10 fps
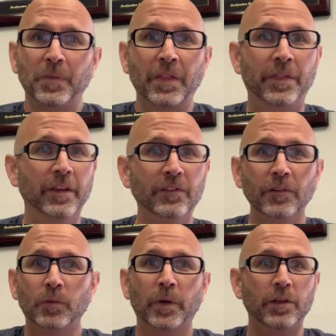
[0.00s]
This
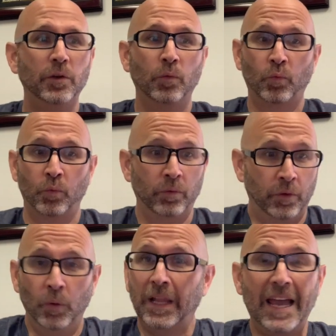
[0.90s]
is when you
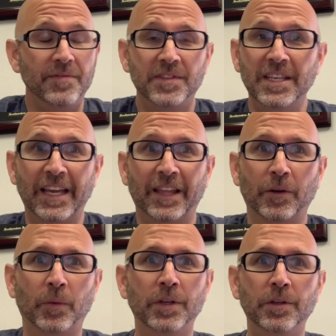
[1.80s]
do life
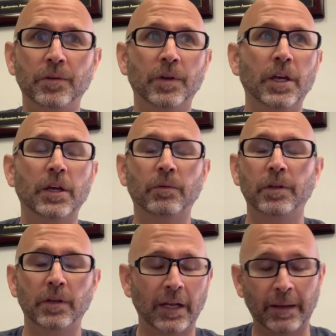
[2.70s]
together, and
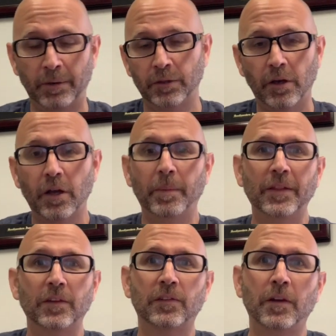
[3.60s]
I'm going to talk
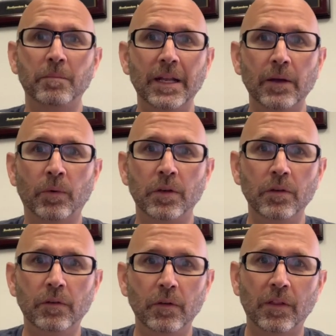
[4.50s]
about this in a minute, when
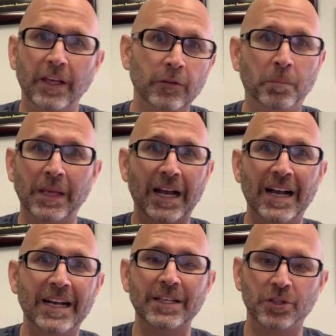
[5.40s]
you do things
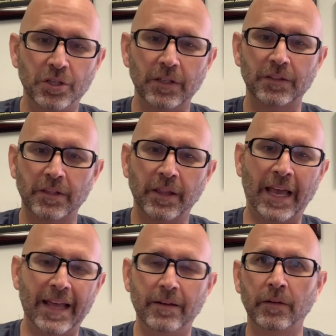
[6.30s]
beyond just
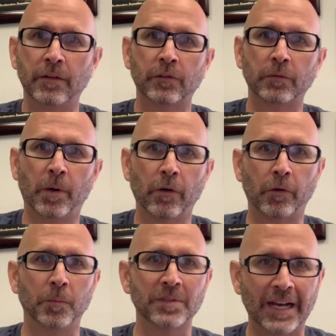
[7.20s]
that small
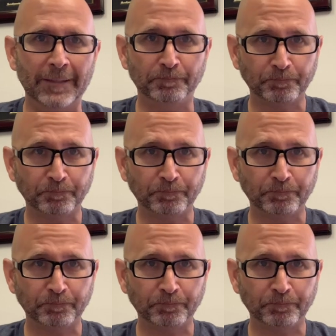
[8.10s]
group time.